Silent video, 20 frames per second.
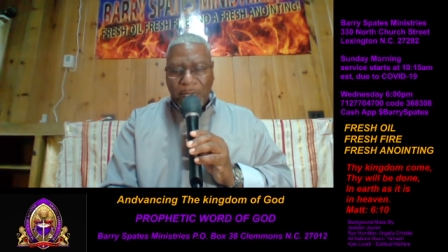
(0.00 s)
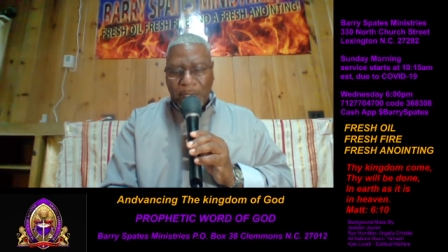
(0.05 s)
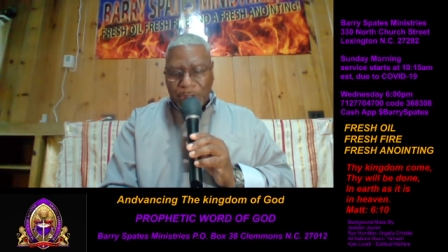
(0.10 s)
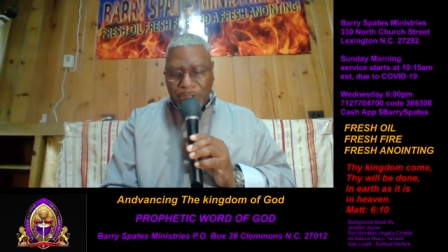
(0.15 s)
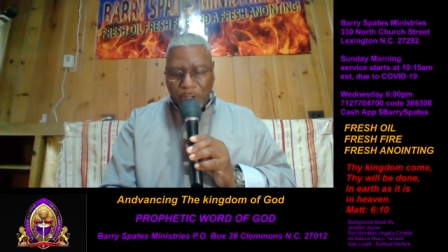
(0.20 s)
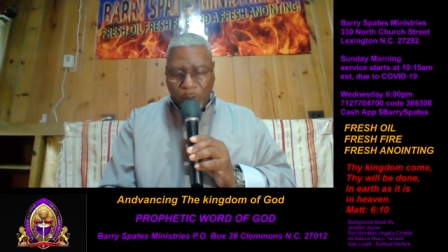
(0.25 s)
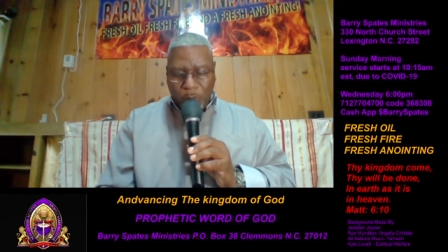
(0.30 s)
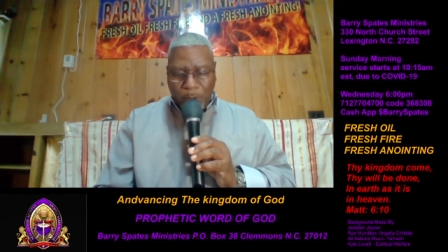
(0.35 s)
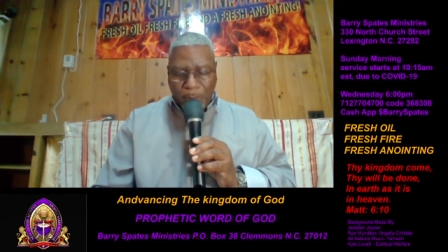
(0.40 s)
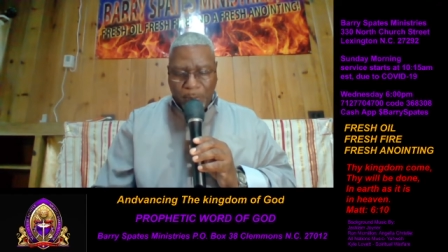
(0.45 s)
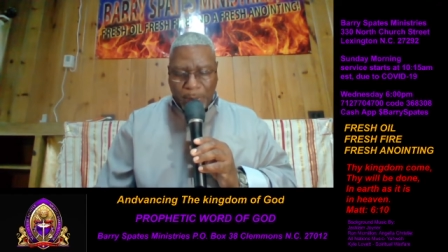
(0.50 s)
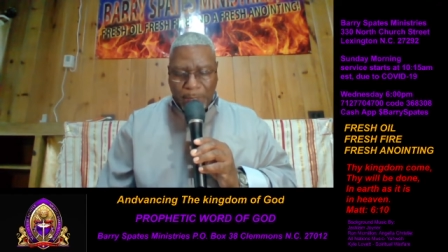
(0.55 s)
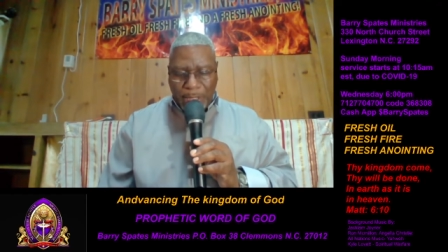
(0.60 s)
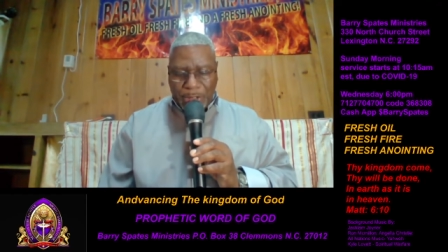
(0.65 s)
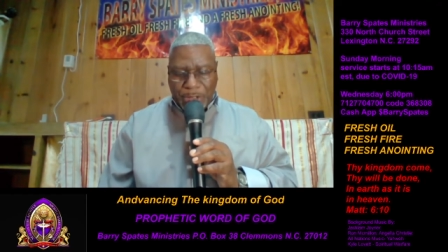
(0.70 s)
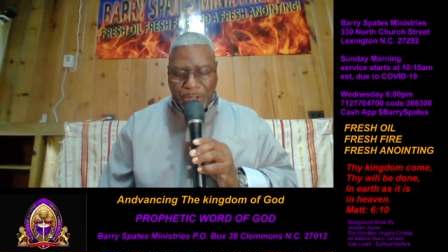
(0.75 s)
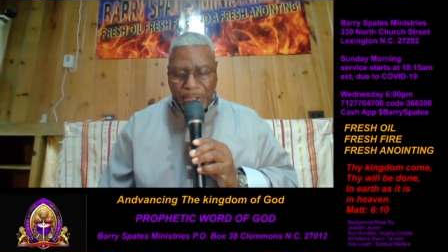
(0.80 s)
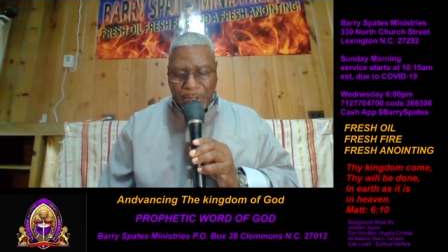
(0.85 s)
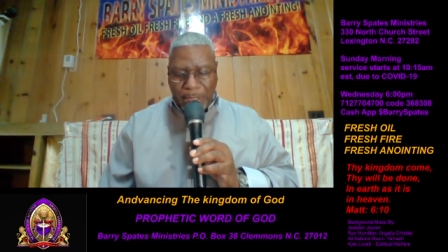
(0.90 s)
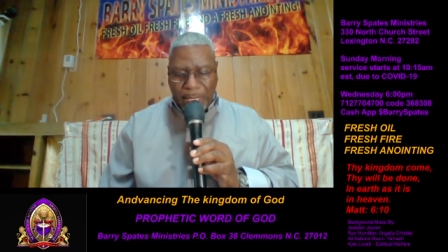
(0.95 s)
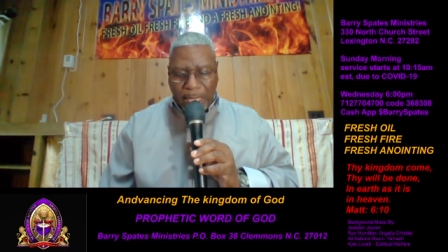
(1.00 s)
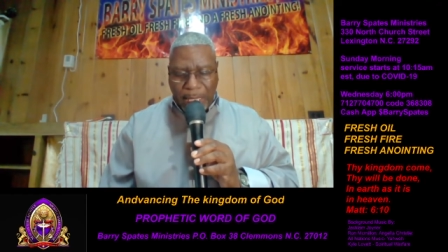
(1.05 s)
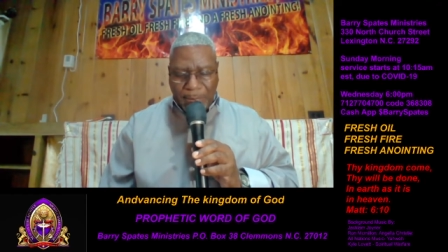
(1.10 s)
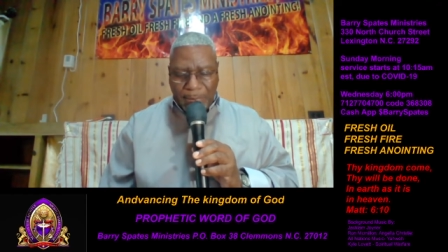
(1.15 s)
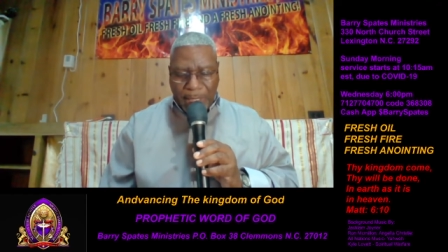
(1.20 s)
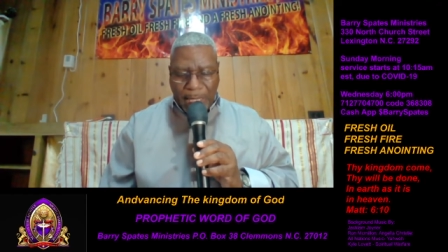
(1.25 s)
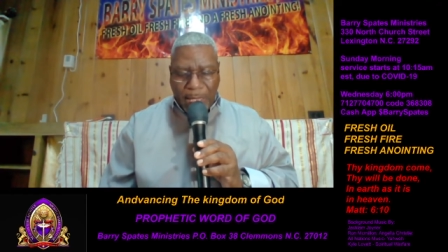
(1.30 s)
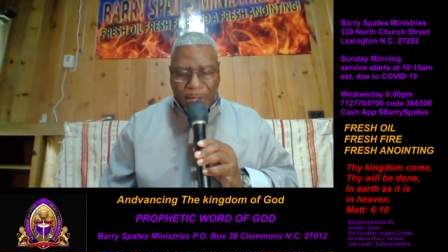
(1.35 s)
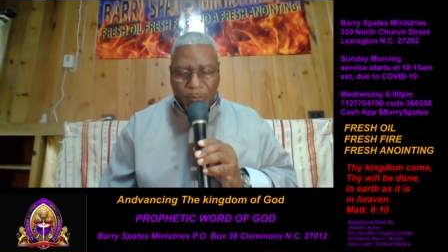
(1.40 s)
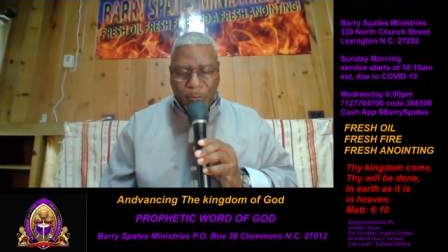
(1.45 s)
So we bless your
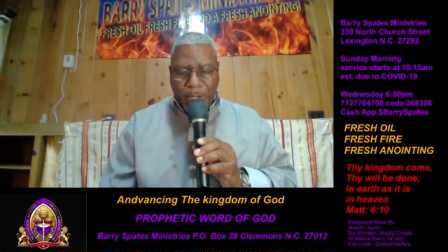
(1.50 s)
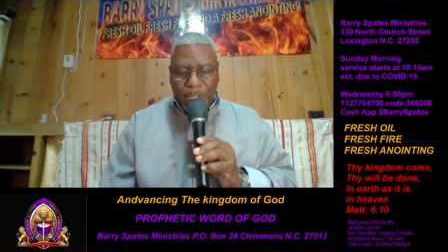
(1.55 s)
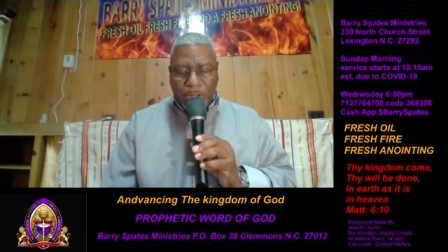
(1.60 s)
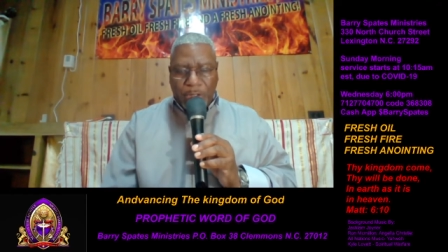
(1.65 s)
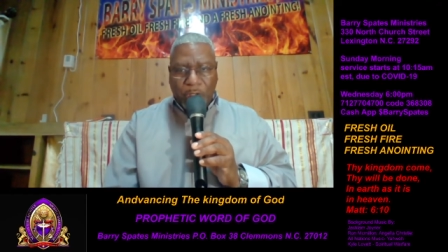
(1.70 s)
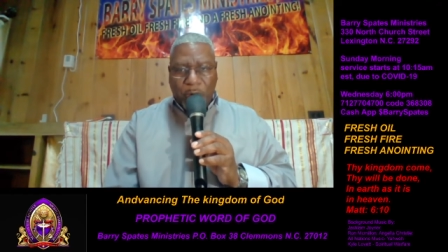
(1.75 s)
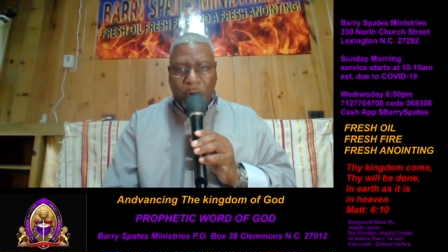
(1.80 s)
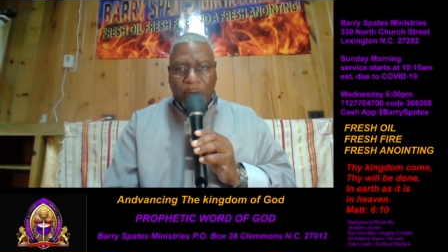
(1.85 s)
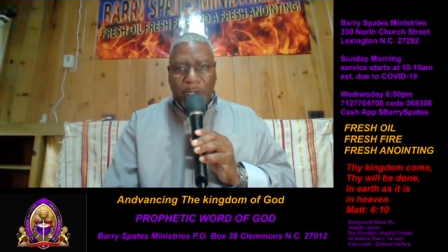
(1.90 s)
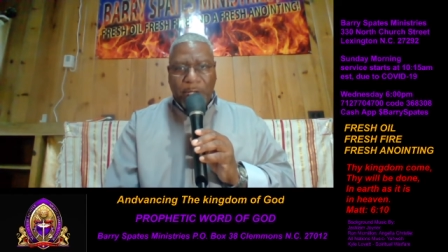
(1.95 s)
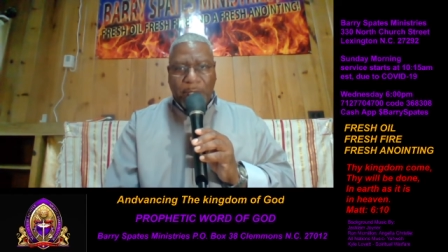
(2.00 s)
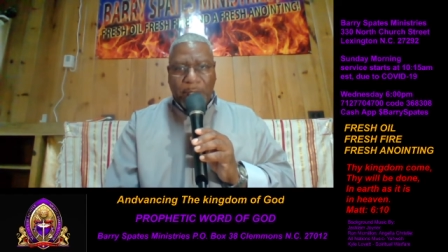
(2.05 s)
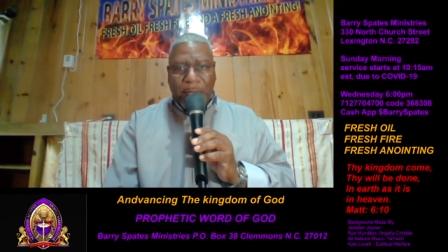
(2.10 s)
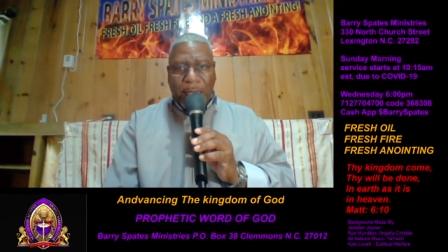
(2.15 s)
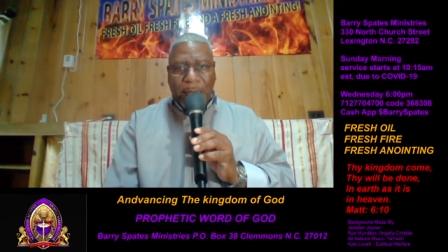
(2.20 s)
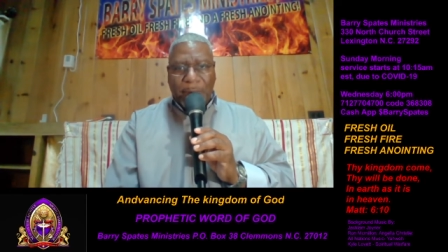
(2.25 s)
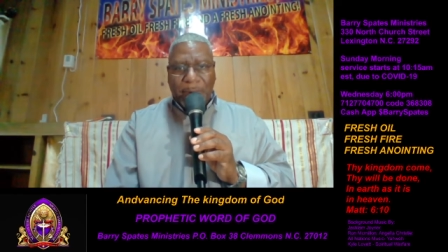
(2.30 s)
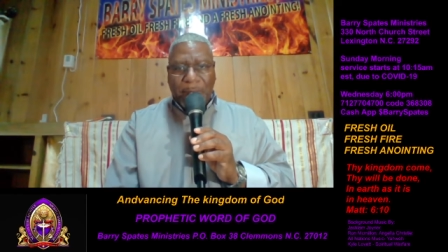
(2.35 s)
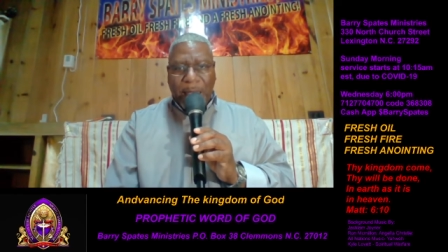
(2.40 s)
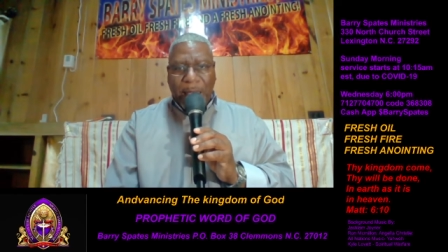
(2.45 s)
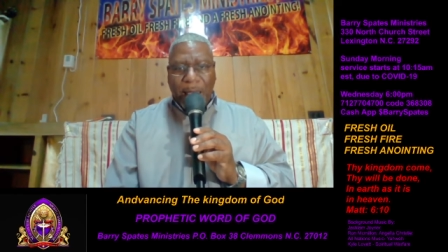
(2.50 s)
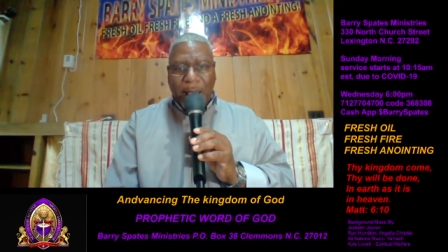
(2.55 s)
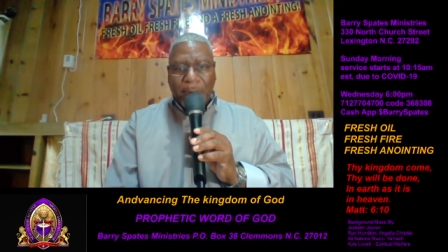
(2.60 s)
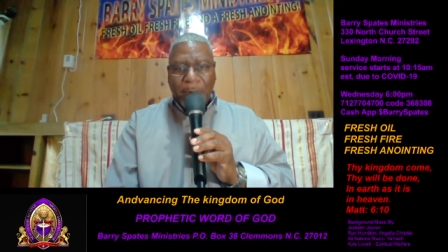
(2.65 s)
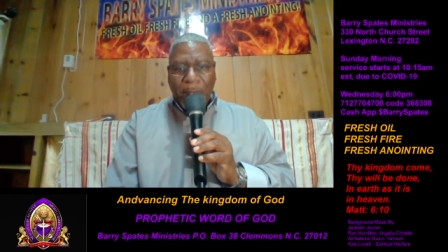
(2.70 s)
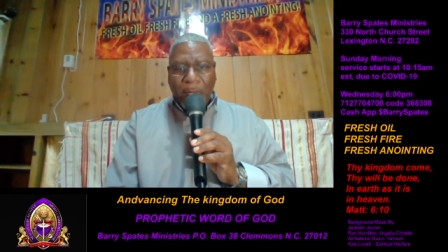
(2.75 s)
name now. We adore your name now.